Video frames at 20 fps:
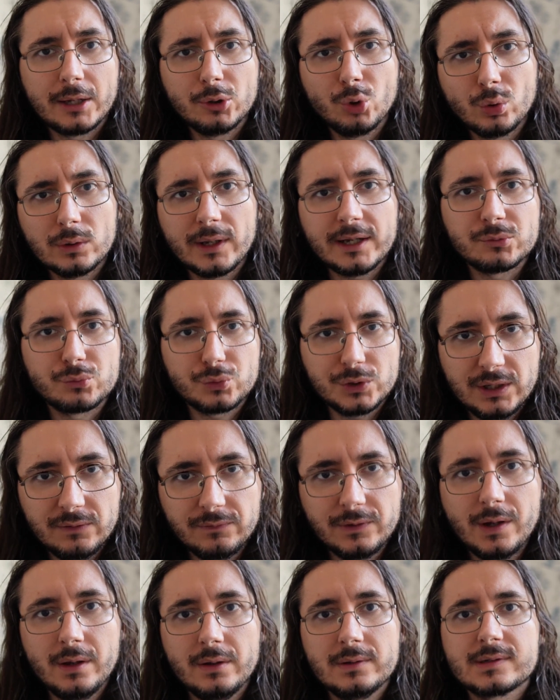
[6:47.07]
and online
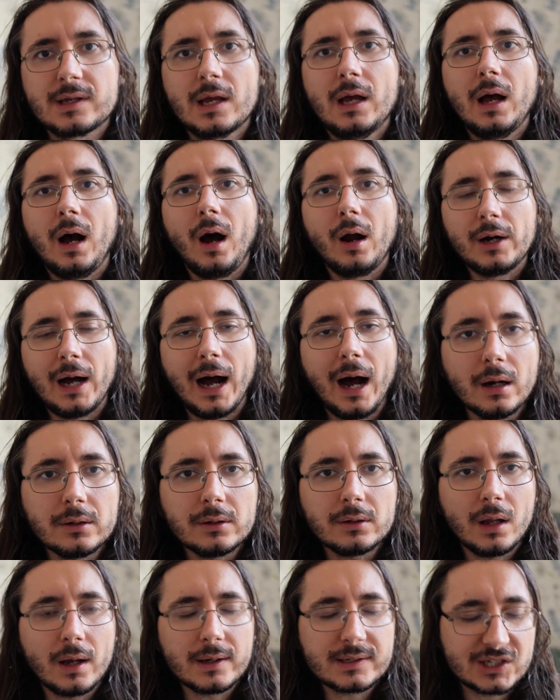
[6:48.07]
reviews are
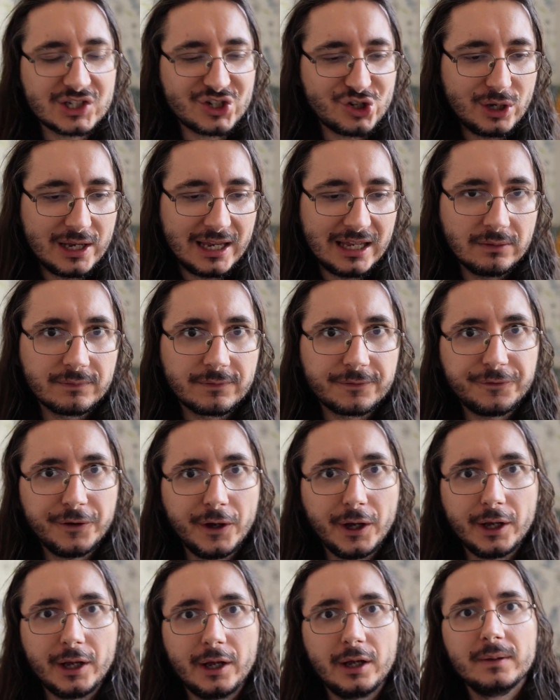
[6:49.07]
analyzed to
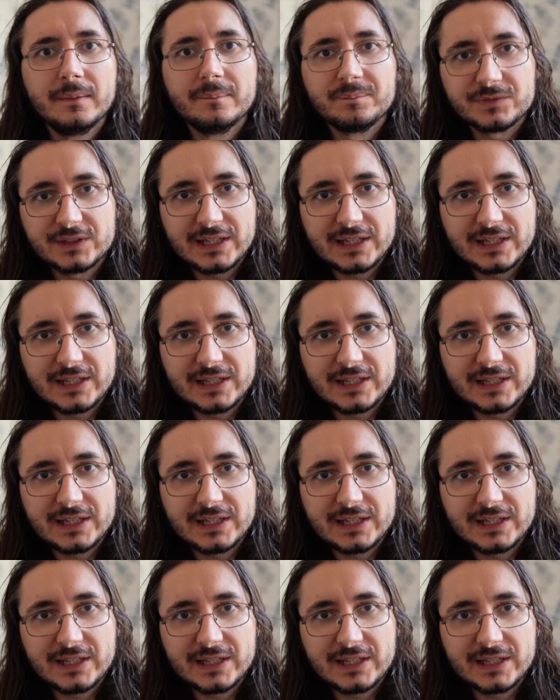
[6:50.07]
infer